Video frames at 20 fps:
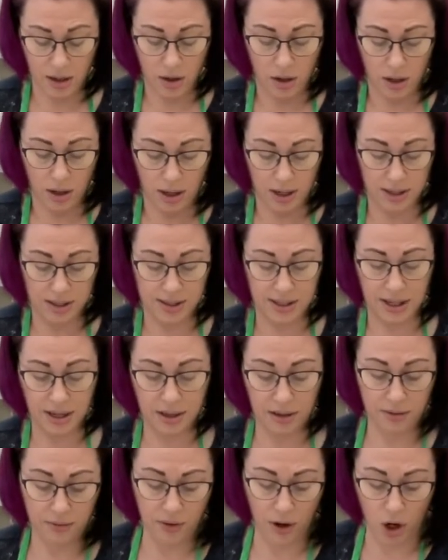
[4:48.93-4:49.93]
instead
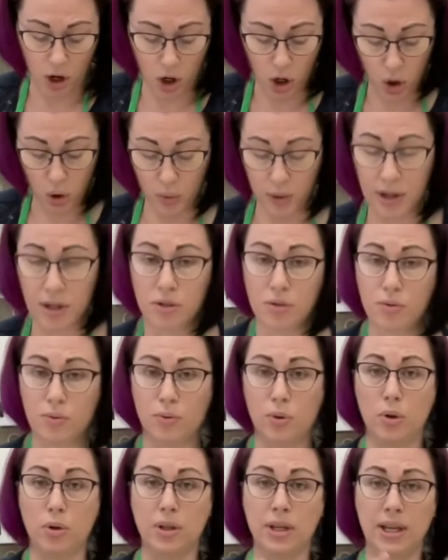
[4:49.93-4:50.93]
of always
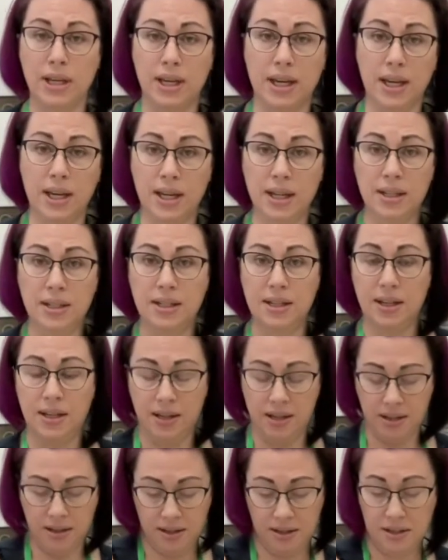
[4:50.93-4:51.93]
rolling it
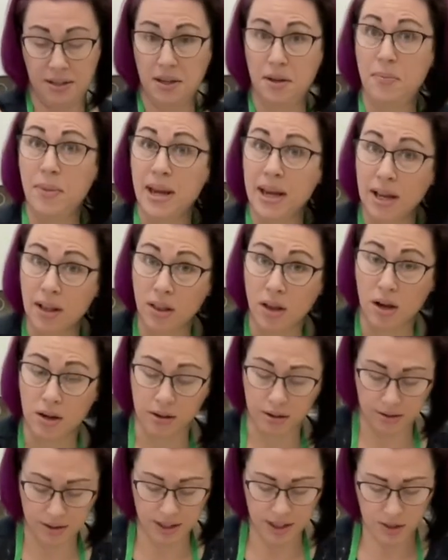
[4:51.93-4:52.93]
to make it
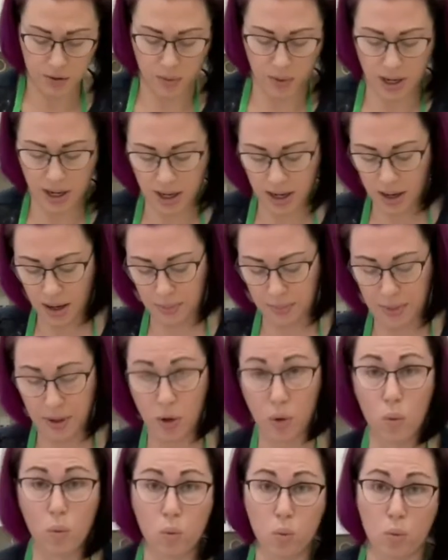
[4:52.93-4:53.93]
longer this way, I'm
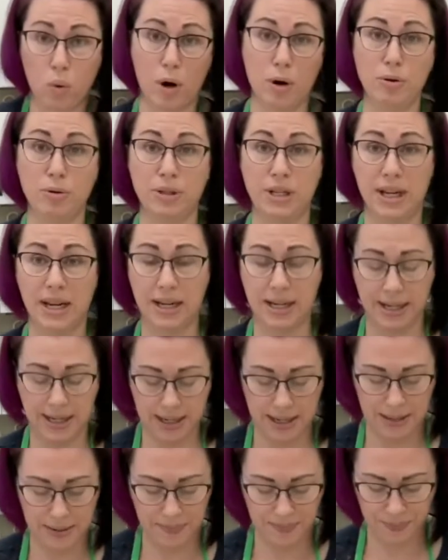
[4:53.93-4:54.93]
gonna rotate
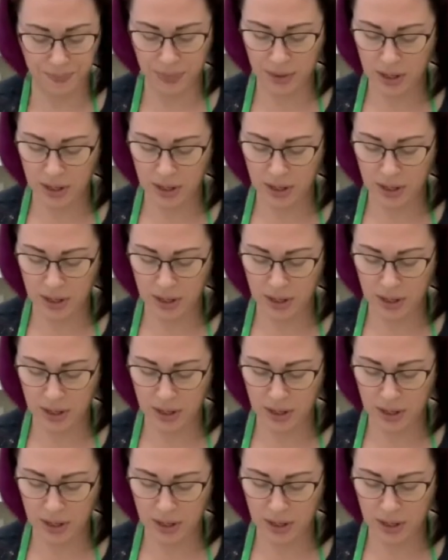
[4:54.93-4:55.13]
it.